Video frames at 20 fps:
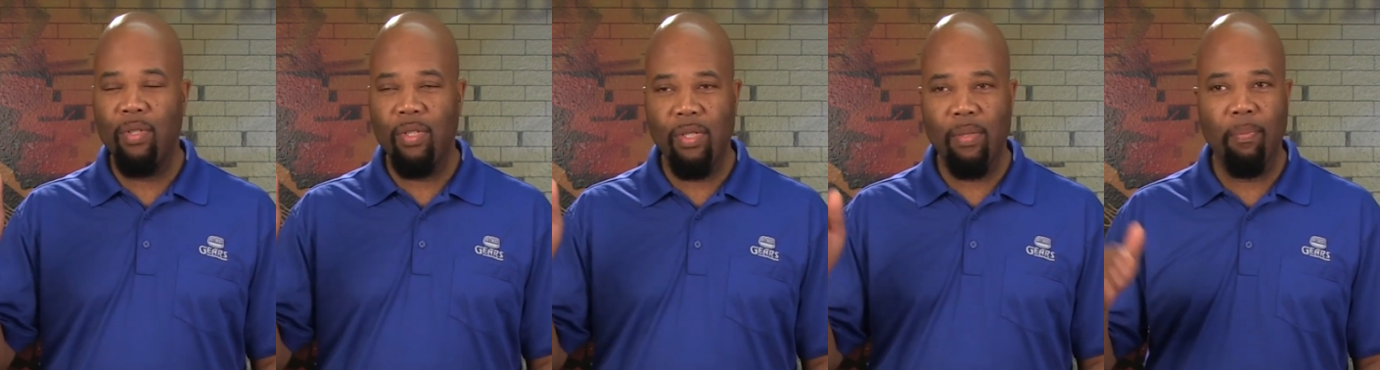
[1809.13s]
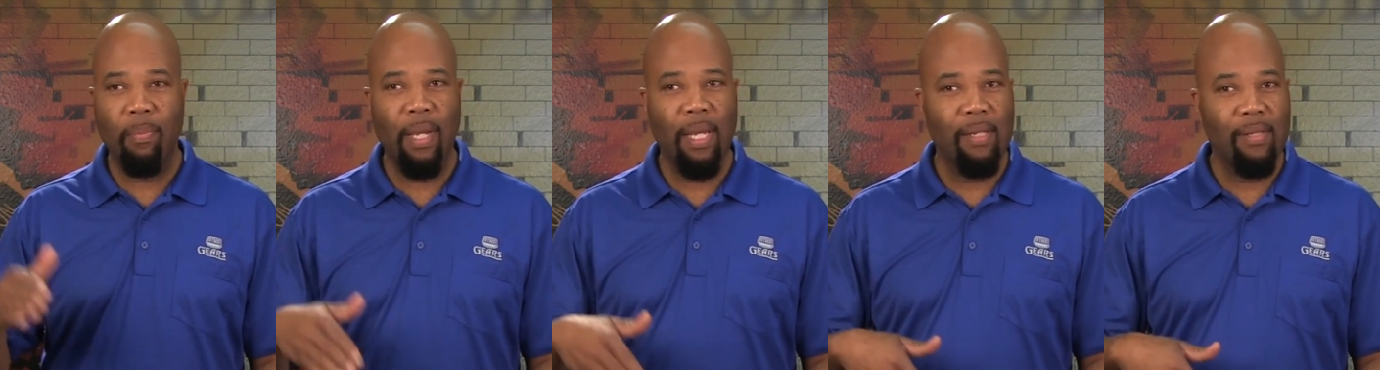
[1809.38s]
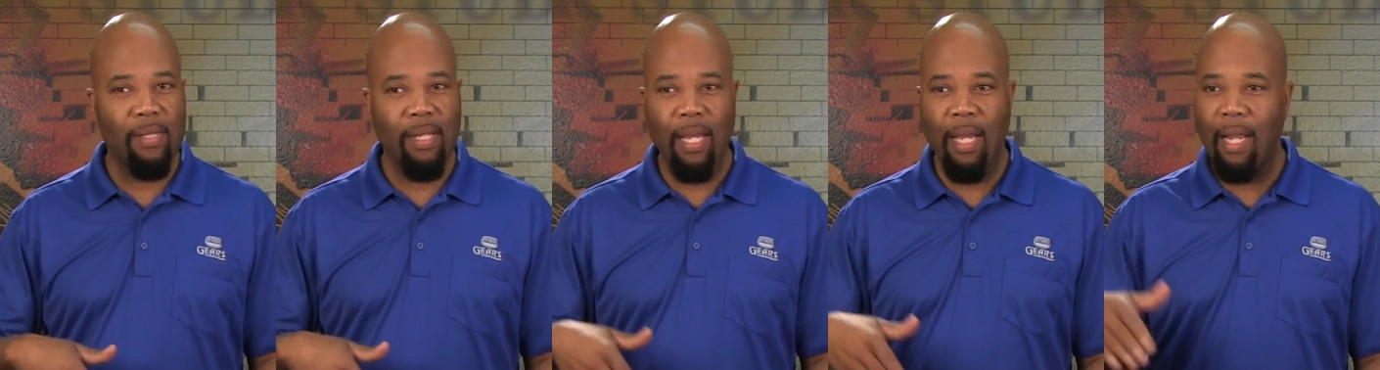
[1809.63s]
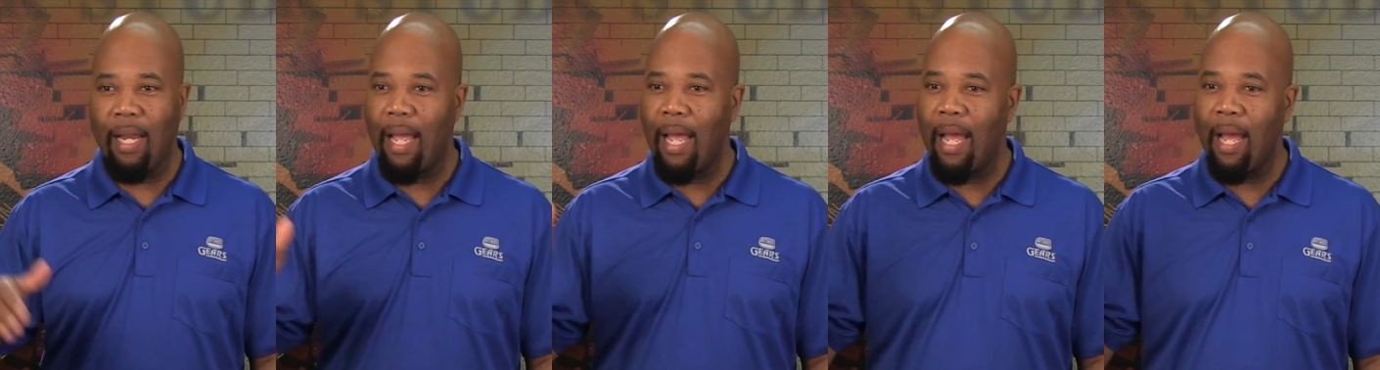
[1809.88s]
just based
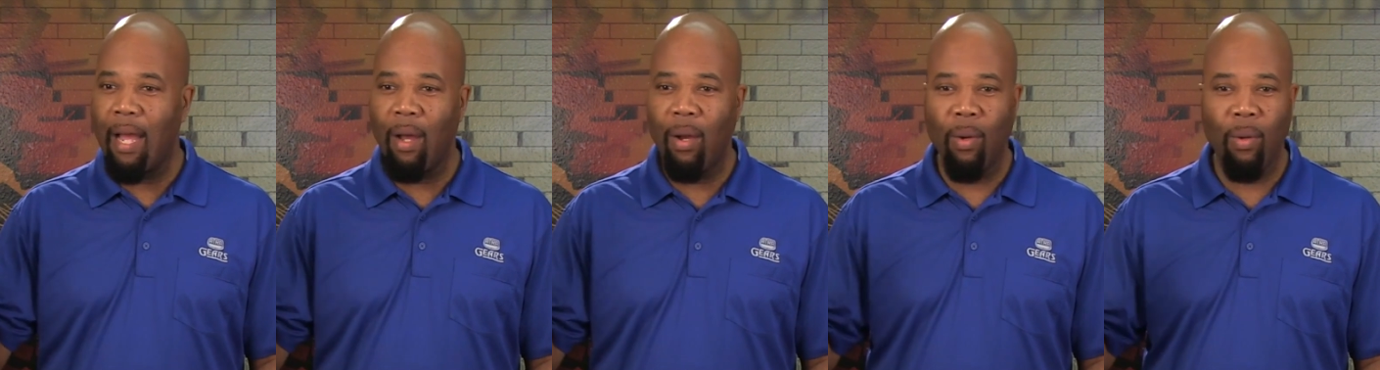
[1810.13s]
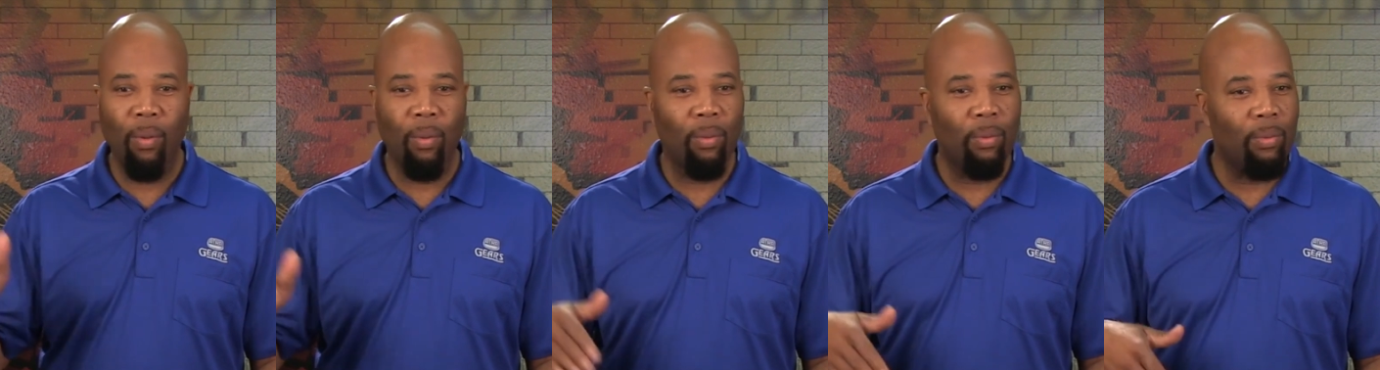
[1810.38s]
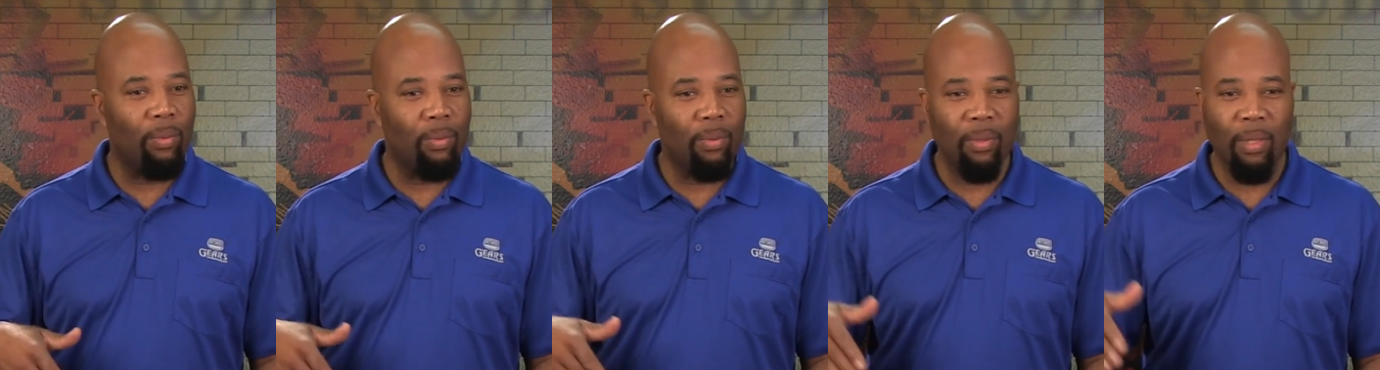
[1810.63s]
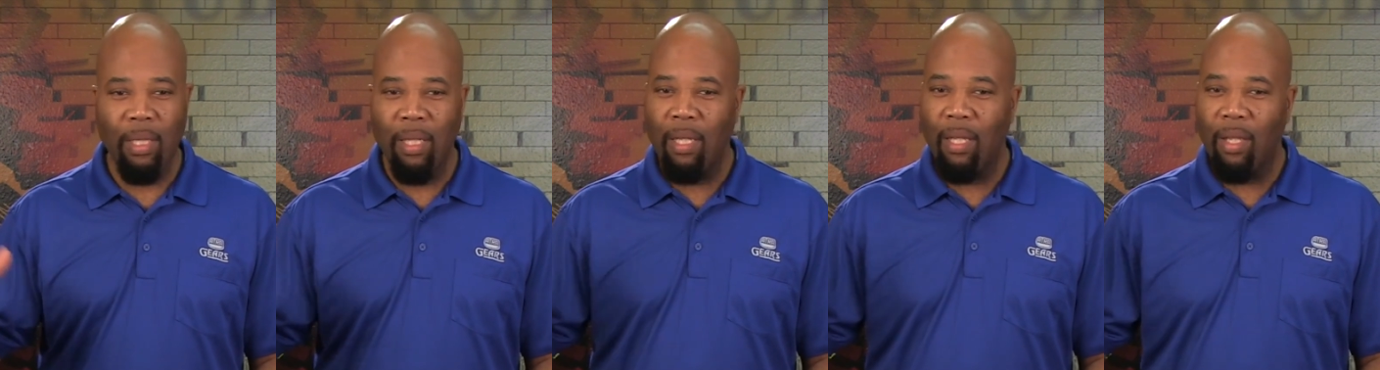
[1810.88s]
on
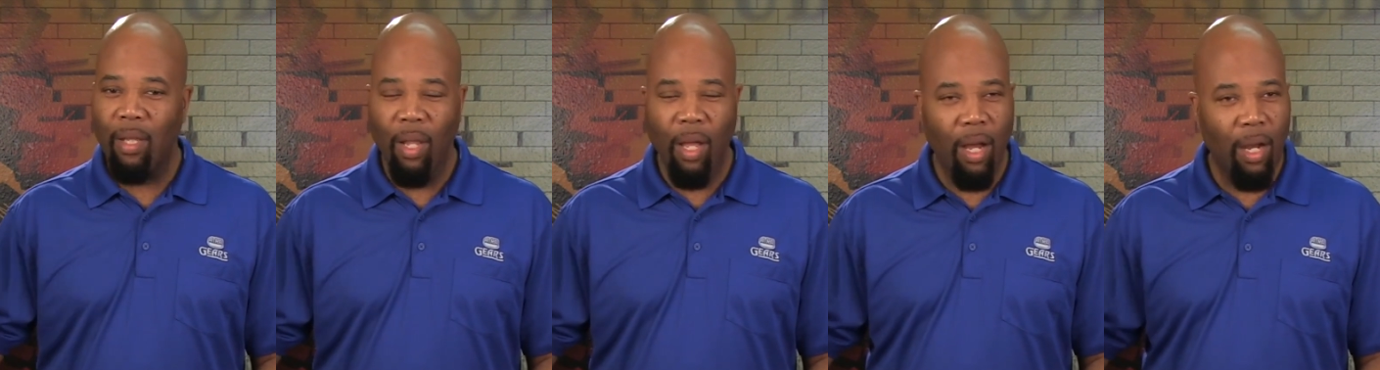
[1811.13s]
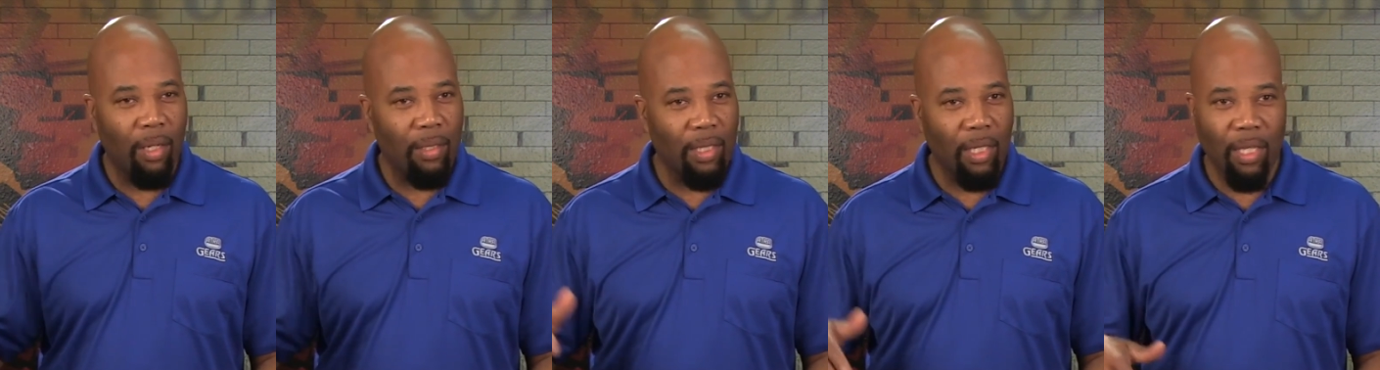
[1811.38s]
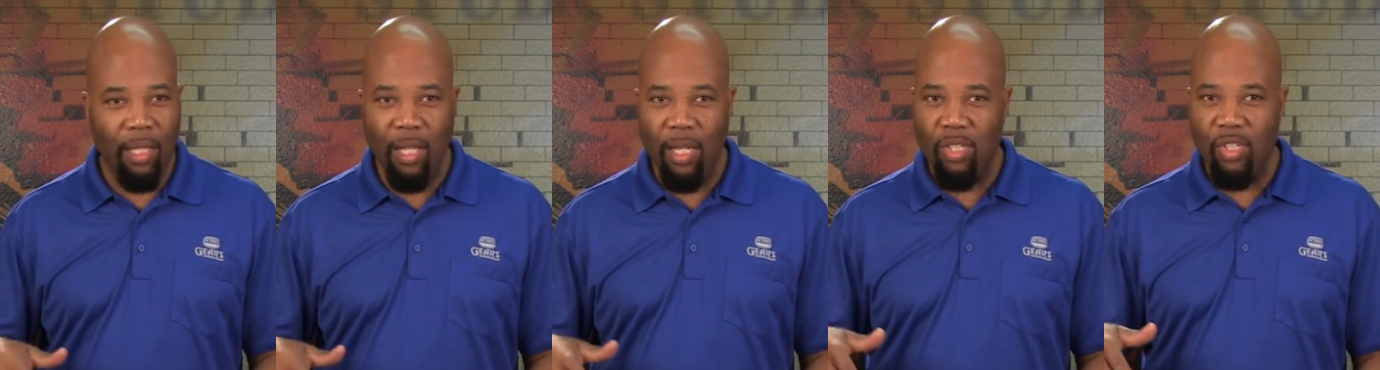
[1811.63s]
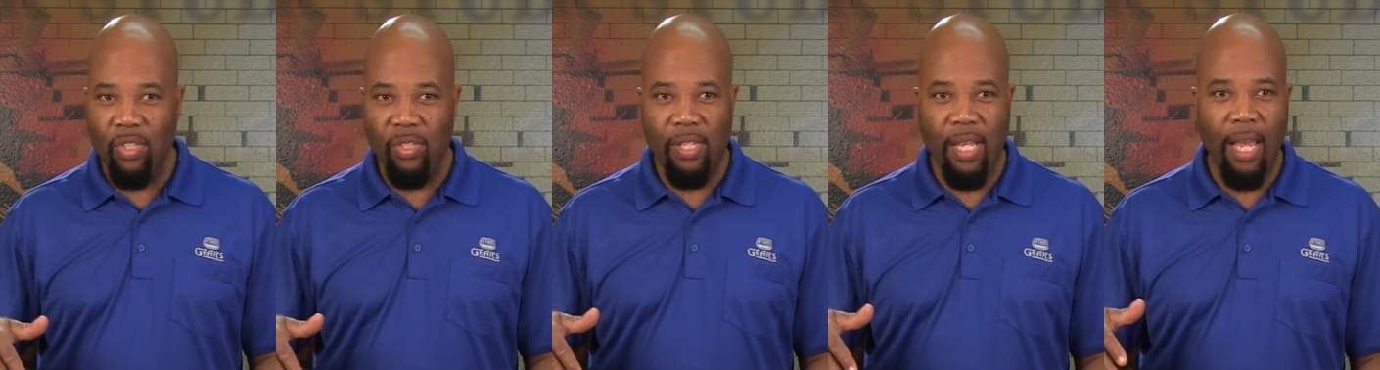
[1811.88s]
how long the
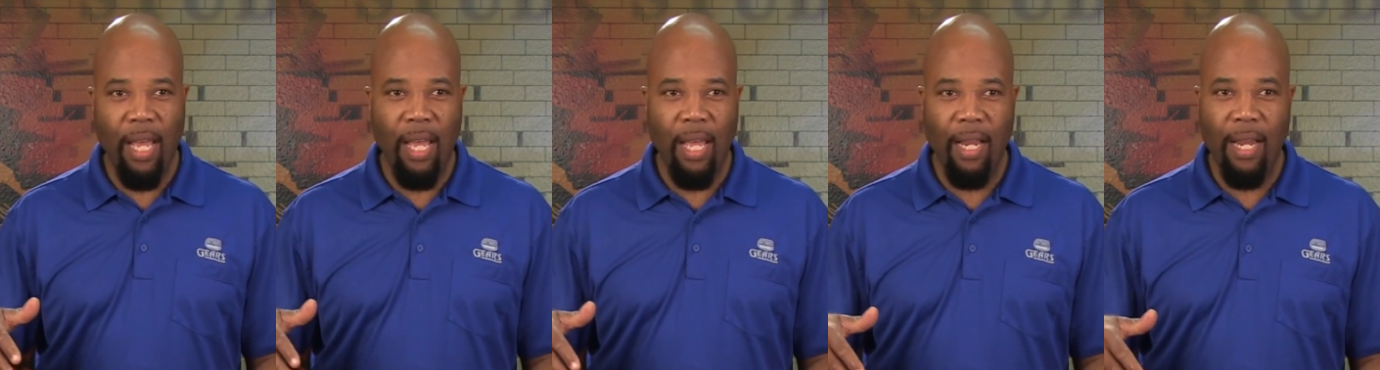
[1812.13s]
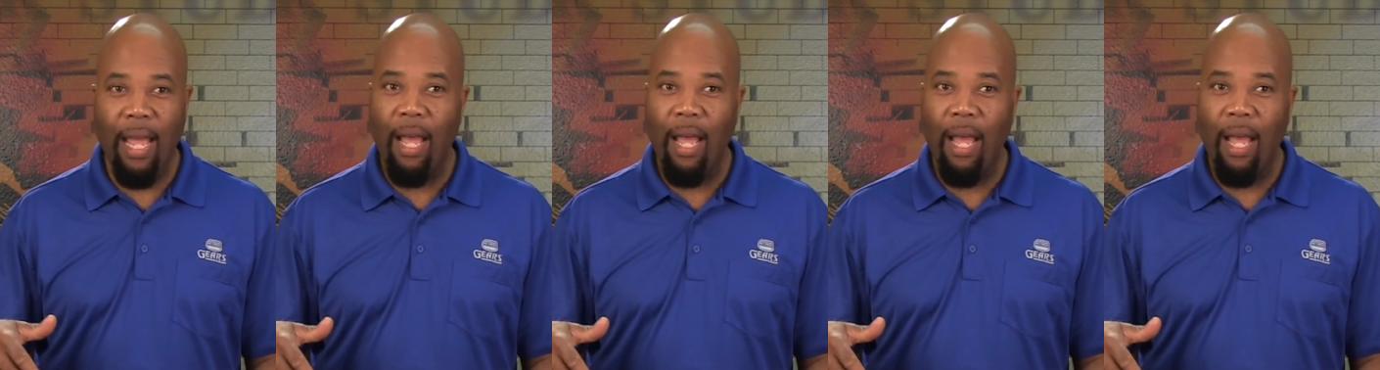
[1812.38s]
clutch is on,